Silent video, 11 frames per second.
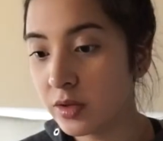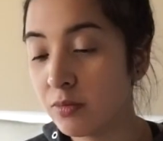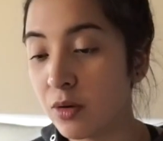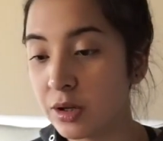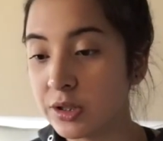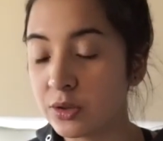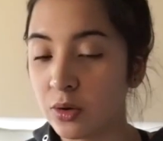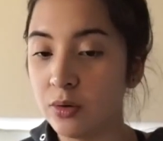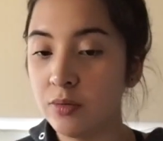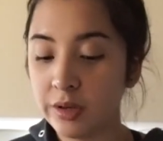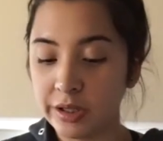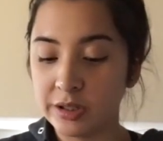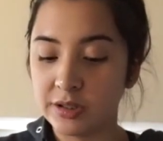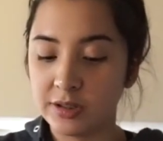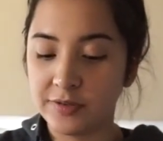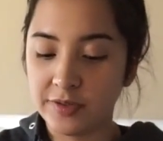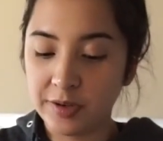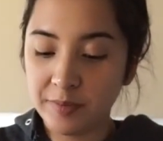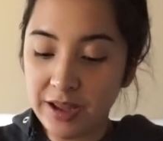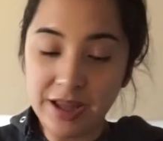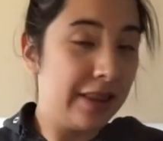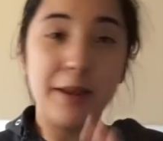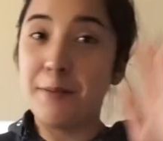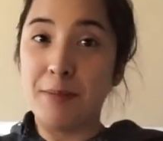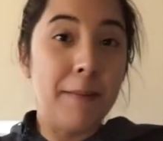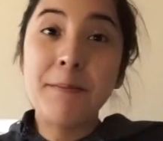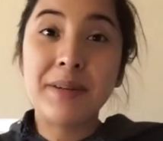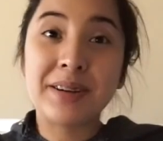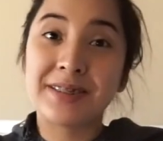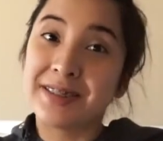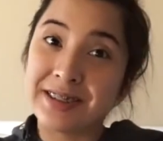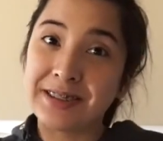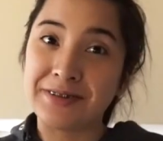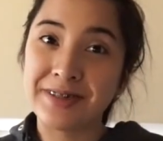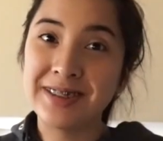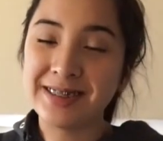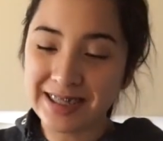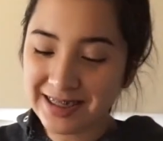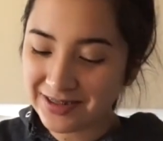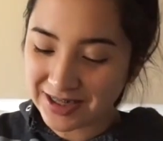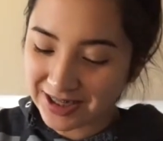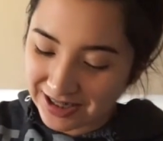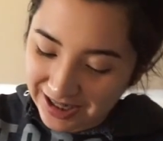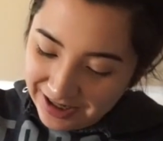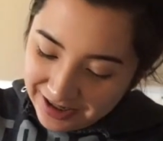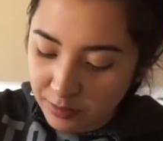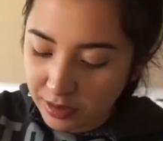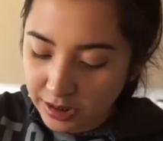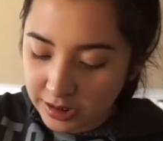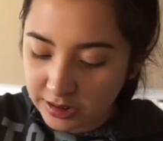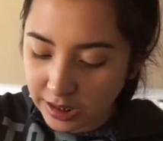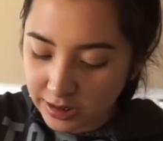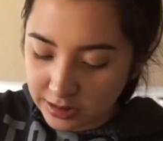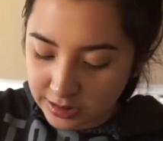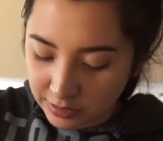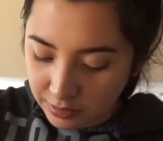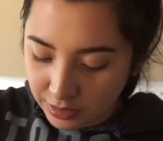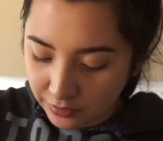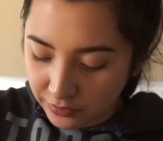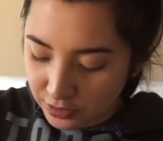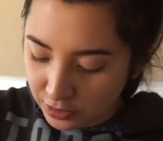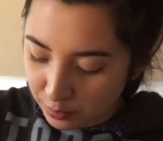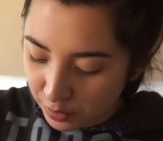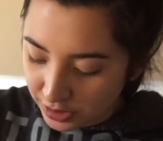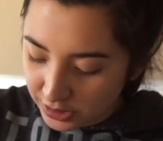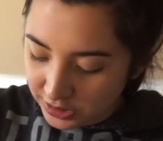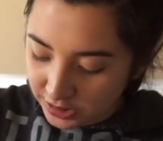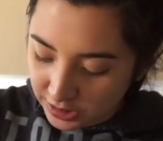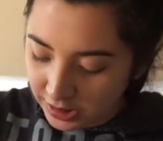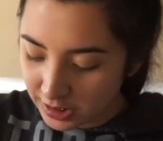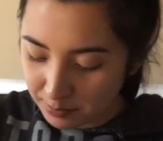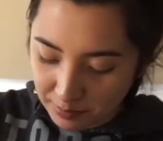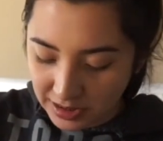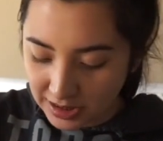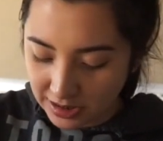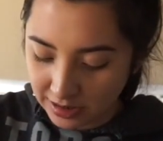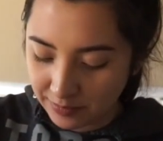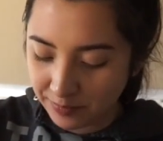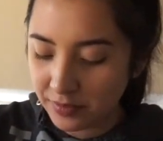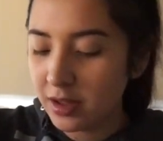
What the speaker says: Morse code thing is different. The members are different, that's for sure. I'm really excited to see what their future projects are gonna be.